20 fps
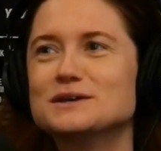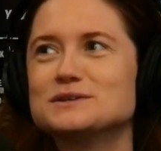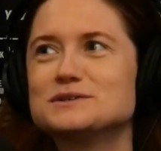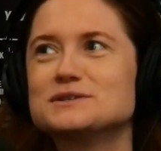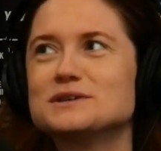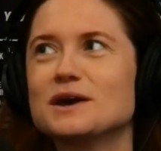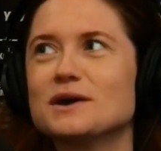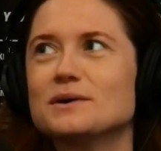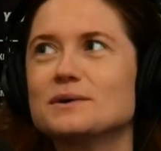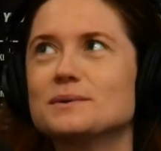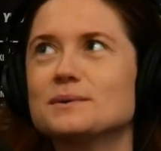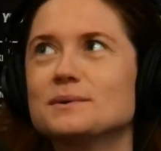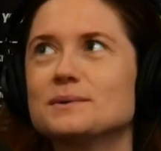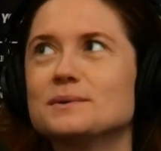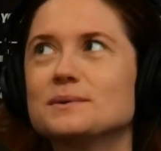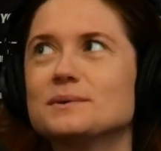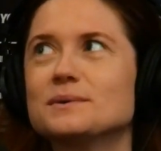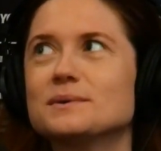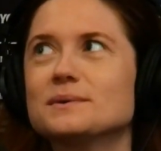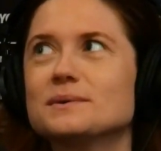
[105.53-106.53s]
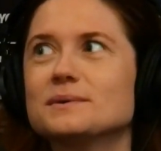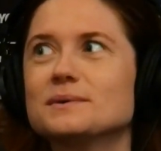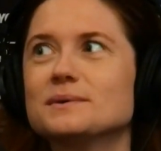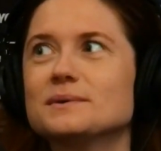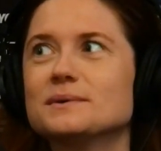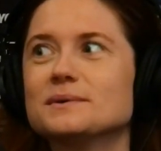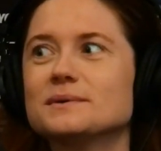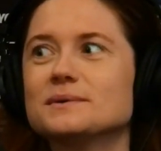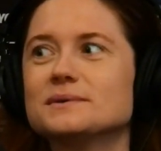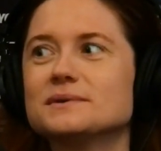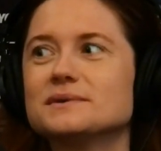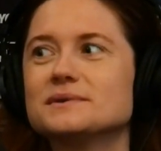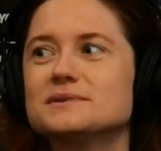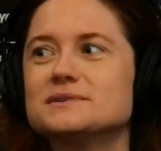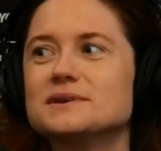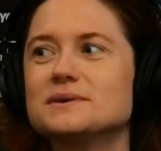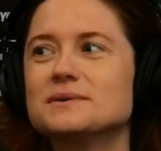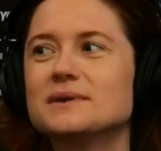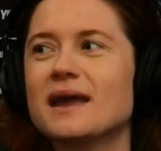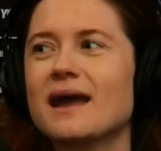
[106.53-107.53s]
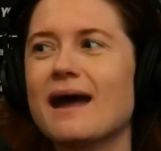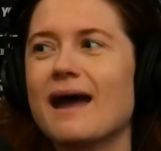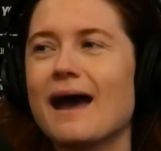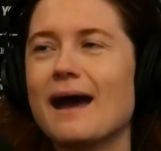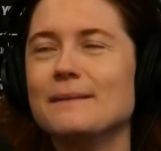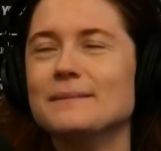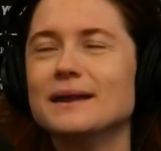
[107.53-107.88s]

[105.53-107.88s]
So yeah,